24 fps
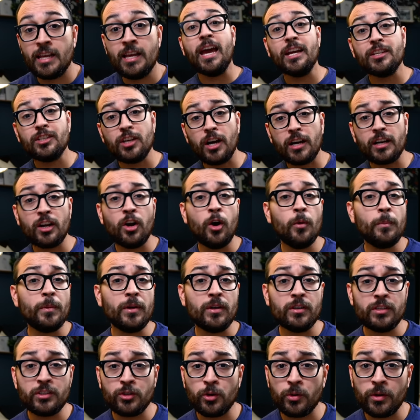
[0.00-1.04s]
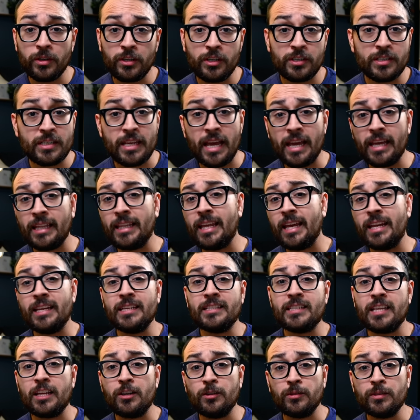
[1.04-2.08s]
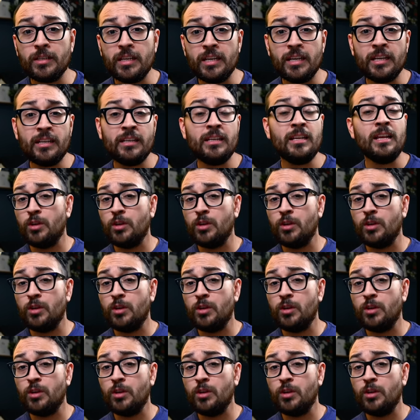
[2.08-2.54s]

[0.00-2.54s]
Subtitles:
"Hey John, I hope you're enjoying your stay and getting settled in.